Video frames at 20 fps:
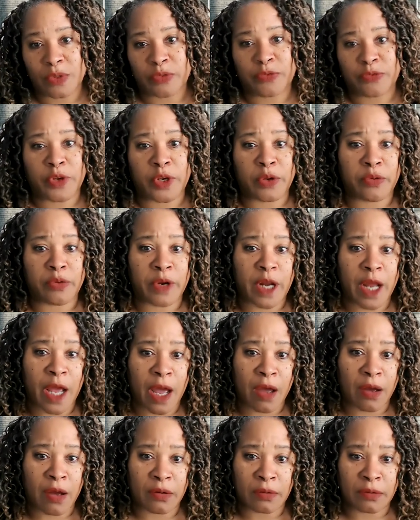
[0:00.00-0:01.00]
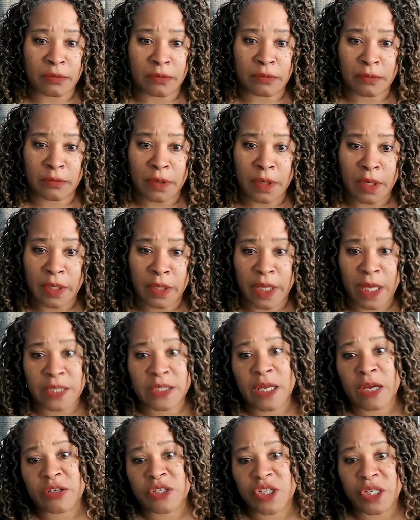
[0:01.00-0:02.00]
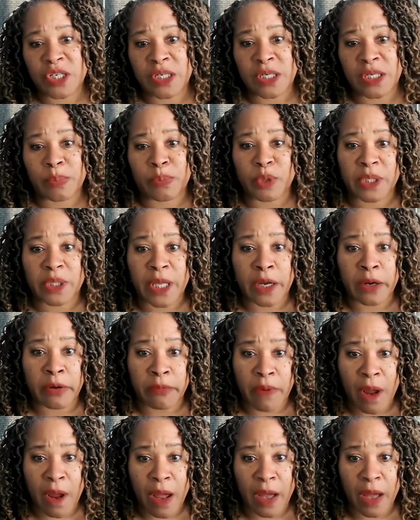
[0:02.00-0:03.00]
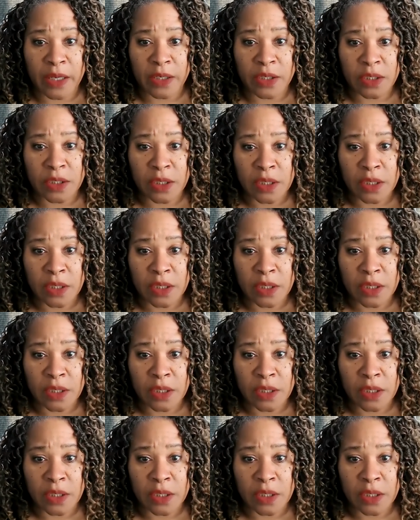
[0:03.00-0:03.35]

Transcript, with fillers: to figure it out. That's how she ended up with that garage.